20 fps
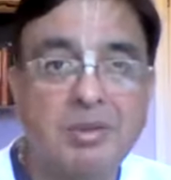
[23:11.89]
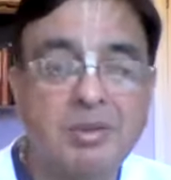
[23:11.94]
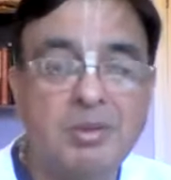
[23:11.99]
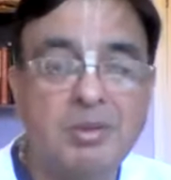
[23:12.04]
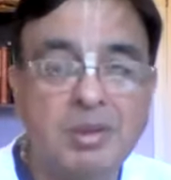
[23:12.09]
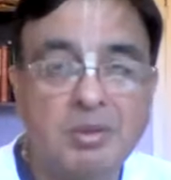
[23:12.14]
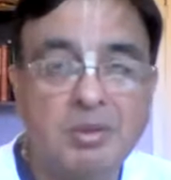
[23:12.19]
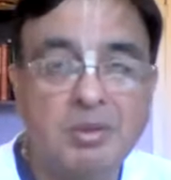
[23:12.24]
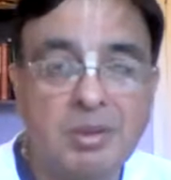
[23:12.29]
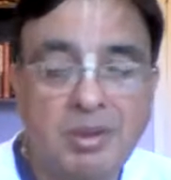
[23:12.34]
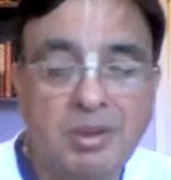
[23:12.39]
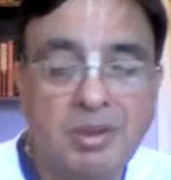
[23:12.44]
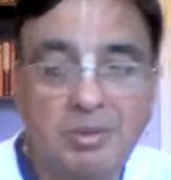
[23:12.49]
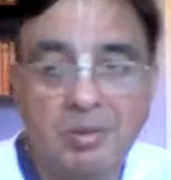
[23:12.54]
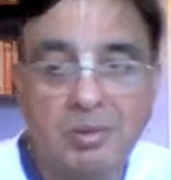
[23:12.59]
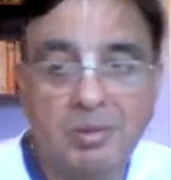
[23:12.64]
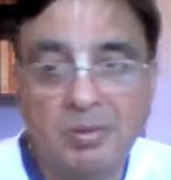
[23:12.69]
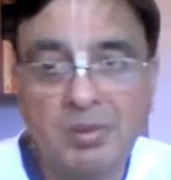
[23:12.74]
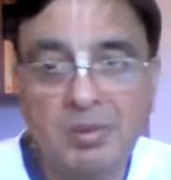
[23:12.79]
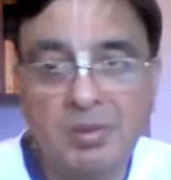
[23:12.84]
just
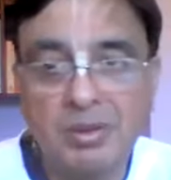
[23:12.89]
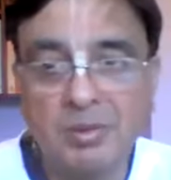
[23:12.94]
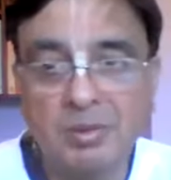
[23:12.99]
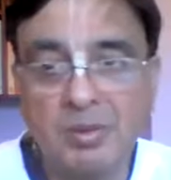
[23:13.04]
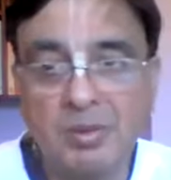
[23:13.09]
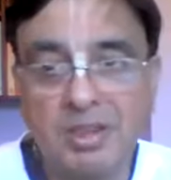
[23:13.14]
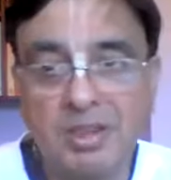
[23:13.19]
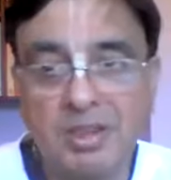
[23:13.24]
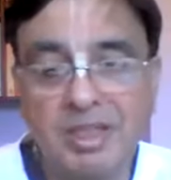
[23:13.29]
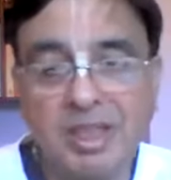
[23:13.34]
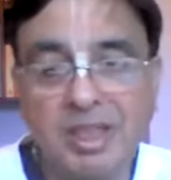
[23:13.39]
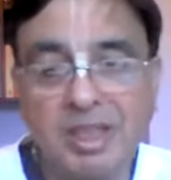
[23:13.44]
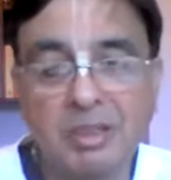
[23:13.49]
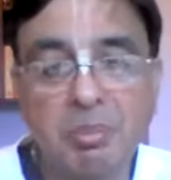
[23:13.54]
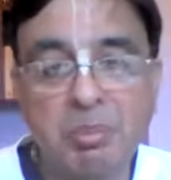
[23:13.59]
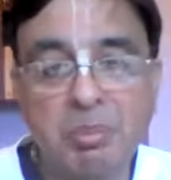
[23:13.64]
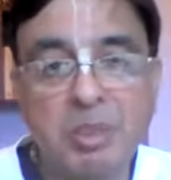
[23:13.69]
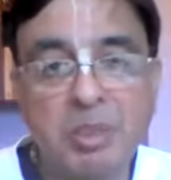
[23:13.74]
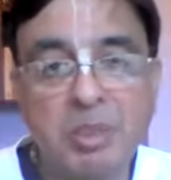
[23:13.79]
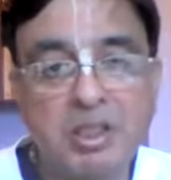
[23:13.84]
once they get the
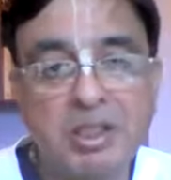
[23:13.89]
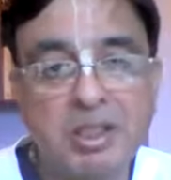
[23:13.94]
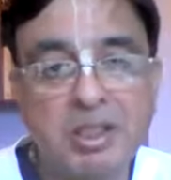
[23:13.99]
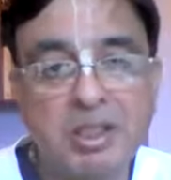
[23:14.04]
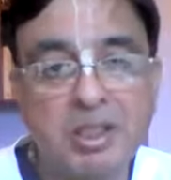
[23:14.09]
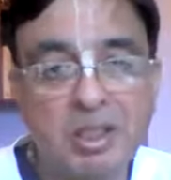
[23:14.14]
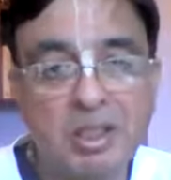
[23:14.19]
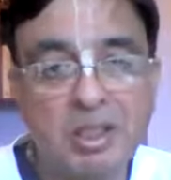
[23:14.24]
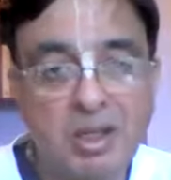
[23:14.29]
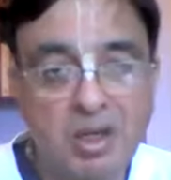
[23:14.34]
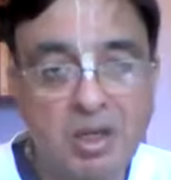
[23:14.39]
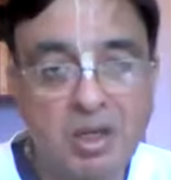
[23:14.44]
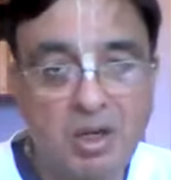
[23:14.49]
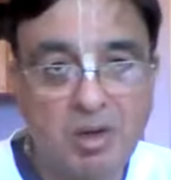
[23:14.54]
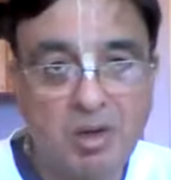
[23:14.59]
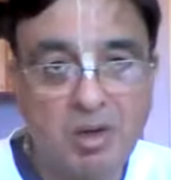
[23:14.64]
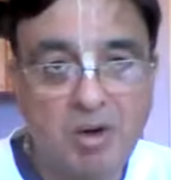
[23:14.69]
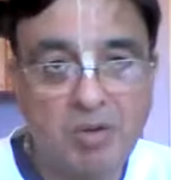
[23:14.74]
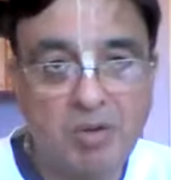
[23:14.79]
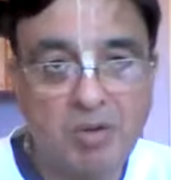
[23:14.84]
mercy
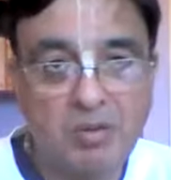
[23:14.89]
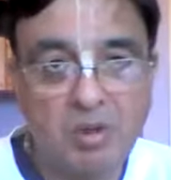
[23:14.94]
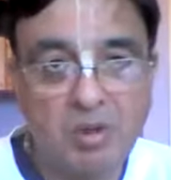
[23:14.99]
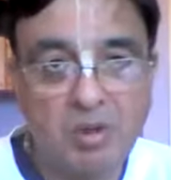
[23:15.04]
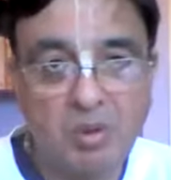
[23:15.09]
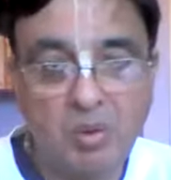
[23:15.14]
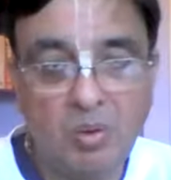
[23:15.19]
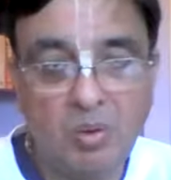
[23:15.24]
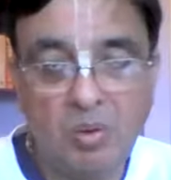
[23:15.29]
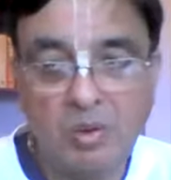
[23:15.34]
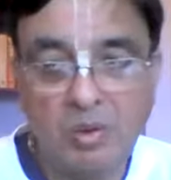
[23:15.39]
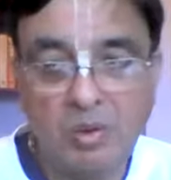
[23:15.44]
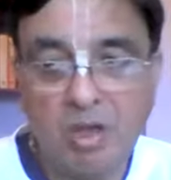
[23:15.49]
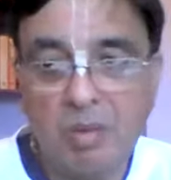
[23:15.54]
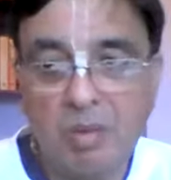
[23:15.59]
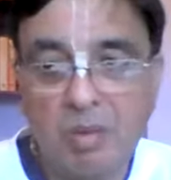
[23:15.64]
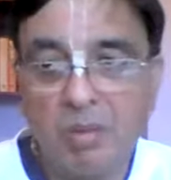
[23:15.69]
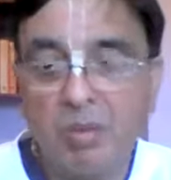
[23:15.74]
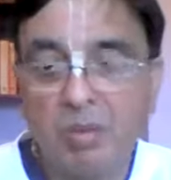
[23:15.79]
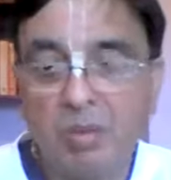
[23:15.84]
of the Lord.
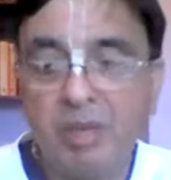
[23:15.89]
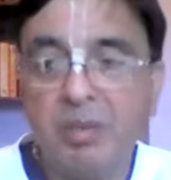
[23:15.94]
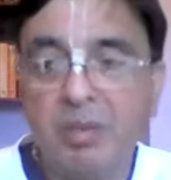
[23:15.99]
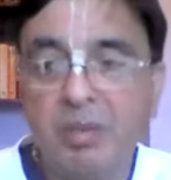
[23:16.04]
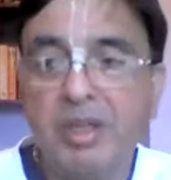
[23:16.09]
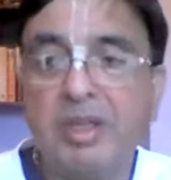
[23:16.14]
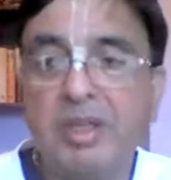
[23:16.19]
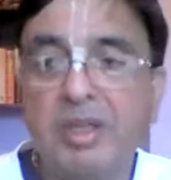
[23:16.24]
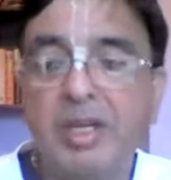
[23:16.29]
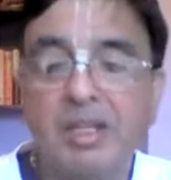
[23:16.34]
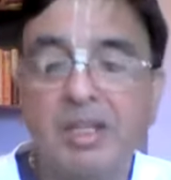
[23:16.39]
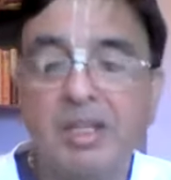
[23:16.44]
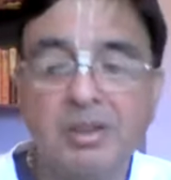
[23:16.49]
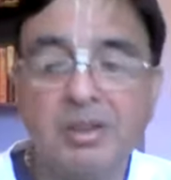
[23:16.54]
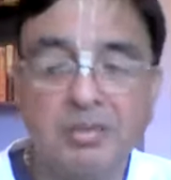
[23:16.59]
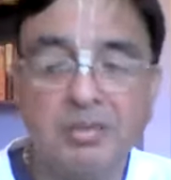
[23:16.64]
I mean, we can get,